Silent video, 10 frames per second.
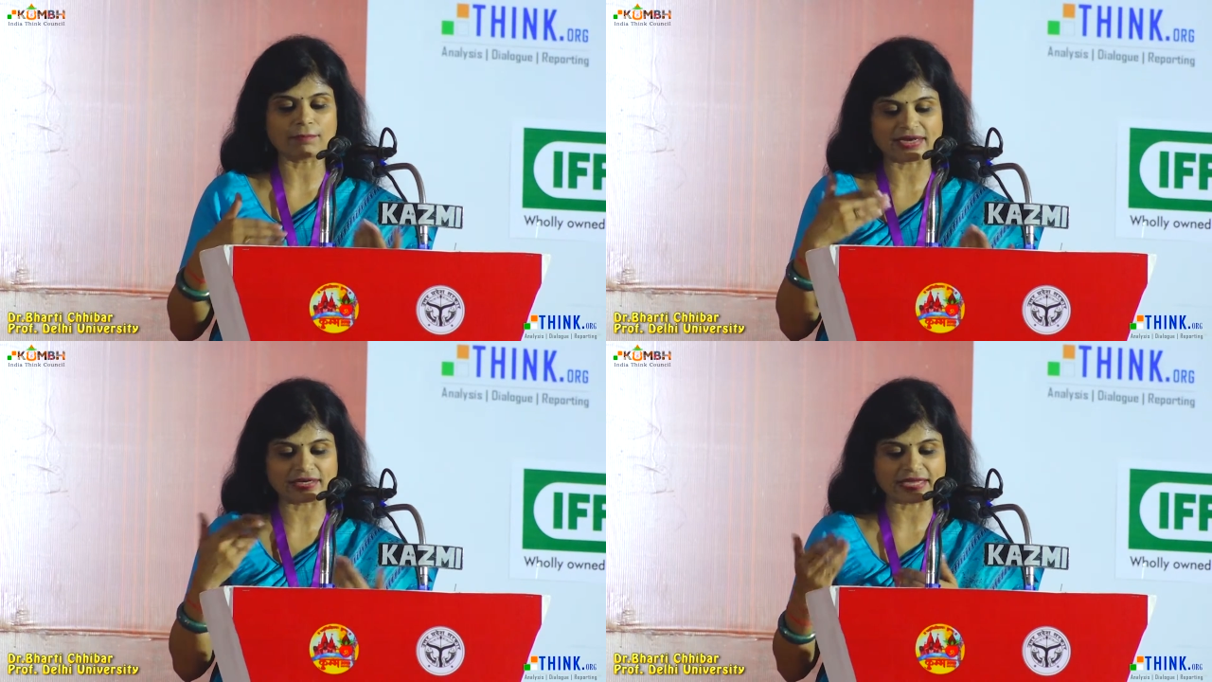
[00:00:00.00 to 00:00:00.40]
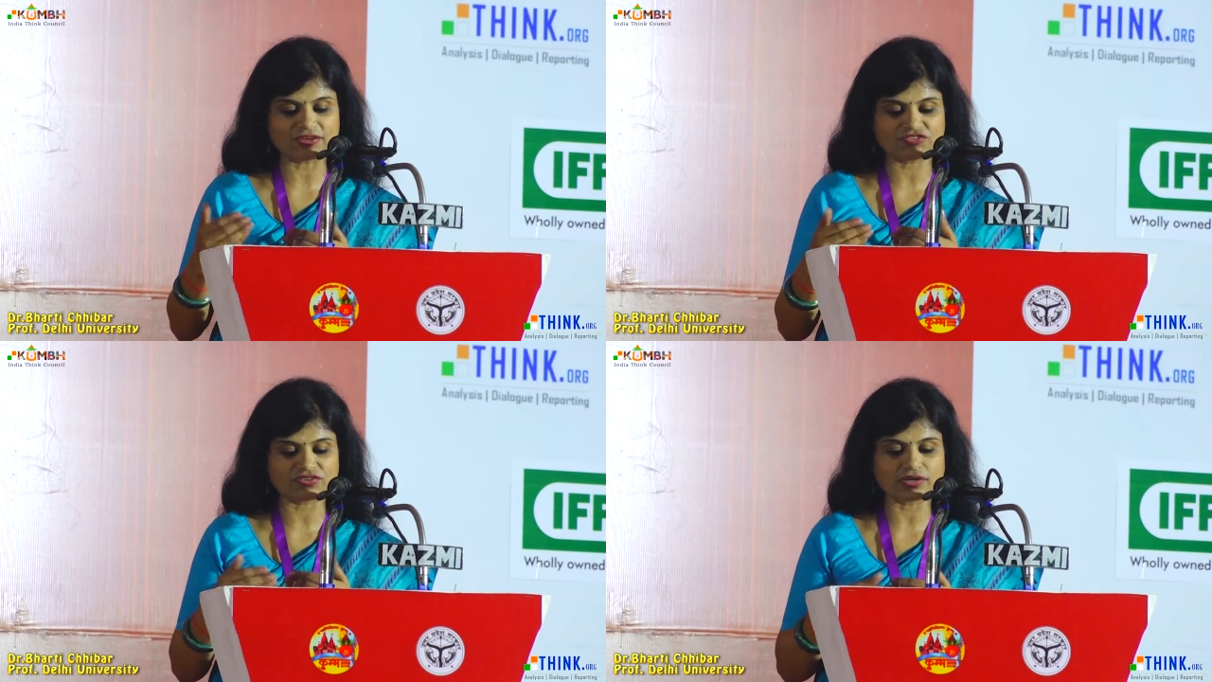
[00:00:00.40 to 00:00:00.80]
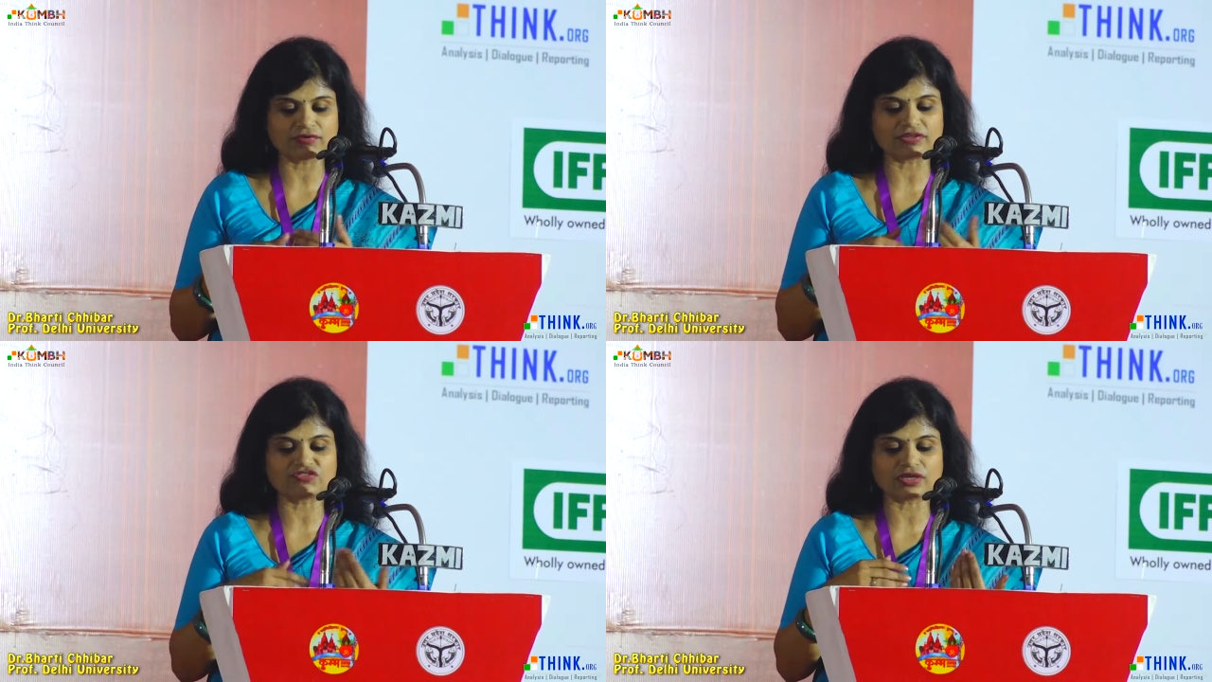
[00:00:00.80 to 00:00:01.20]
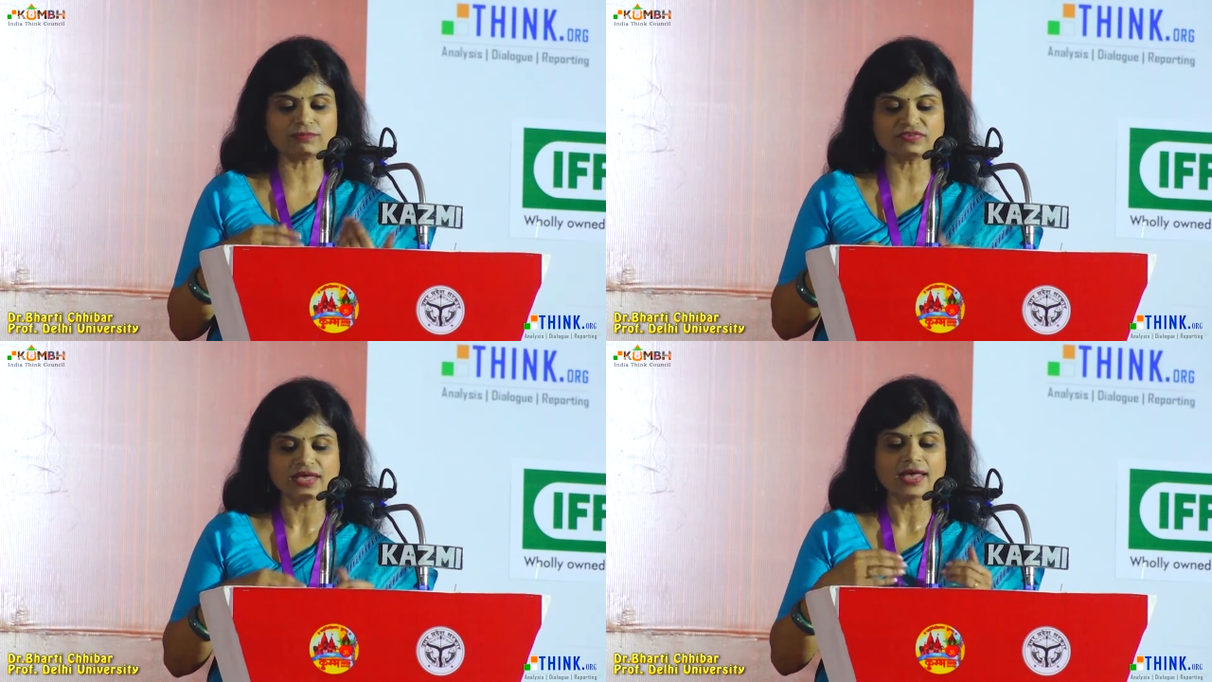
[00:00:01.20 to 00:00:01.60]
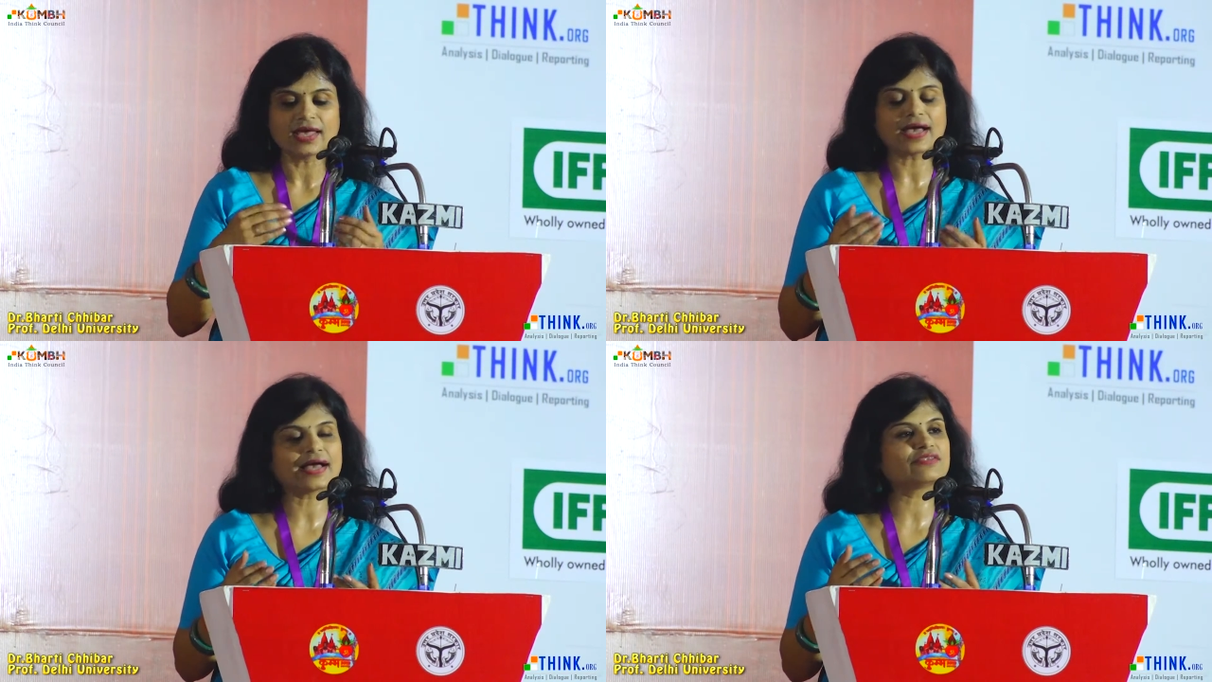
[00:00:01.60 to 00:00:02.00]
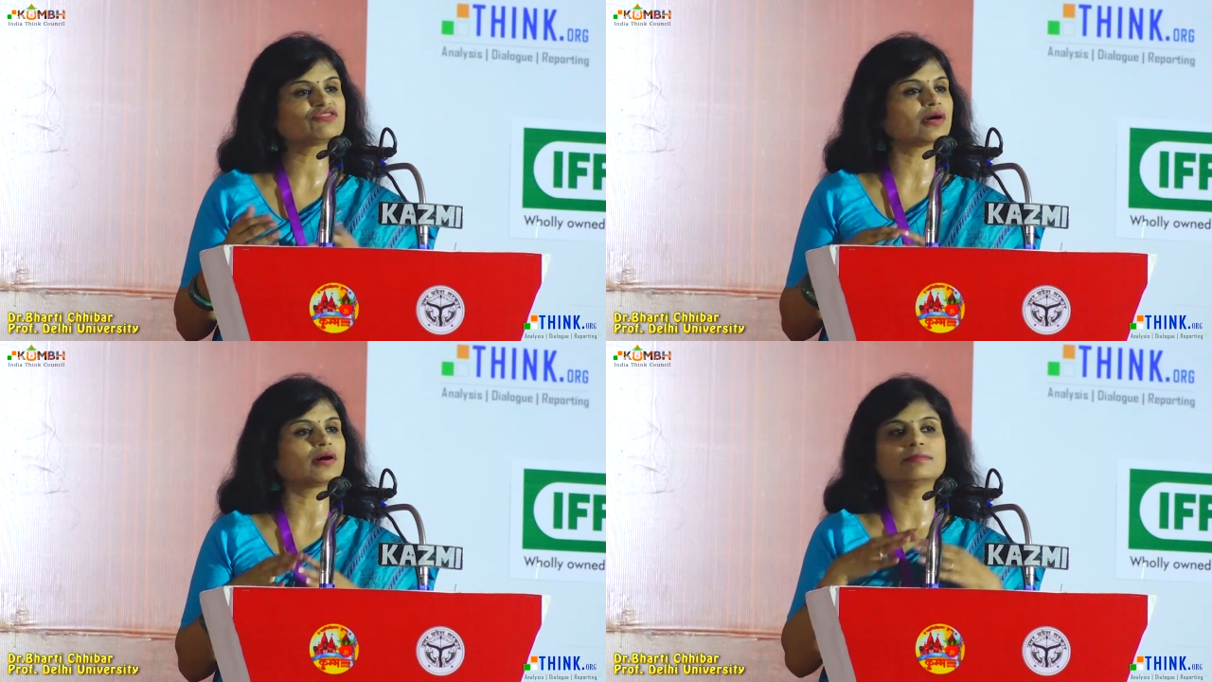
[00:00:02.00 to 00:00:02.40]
meditation regimes and